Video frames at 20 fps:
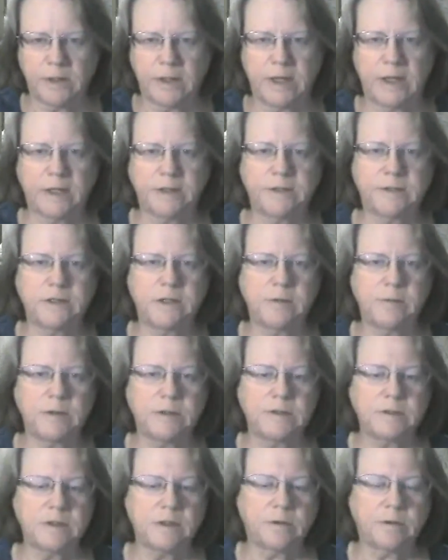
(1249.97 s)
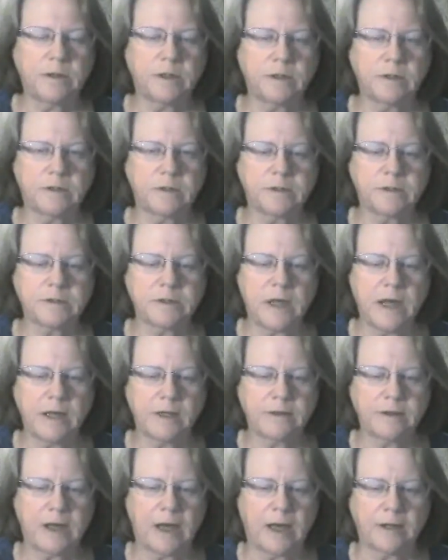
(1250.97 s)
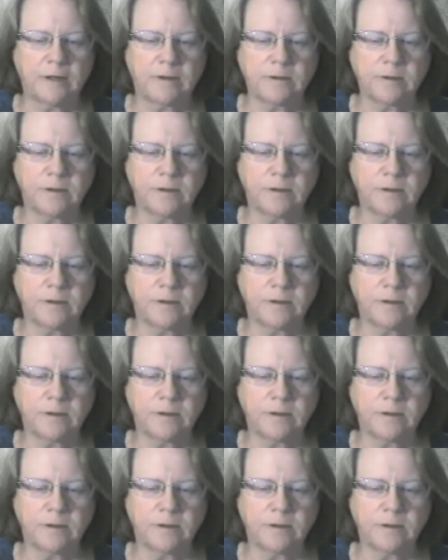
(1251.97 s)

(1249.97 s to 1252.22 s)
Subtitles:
And TBC Kringle is like that.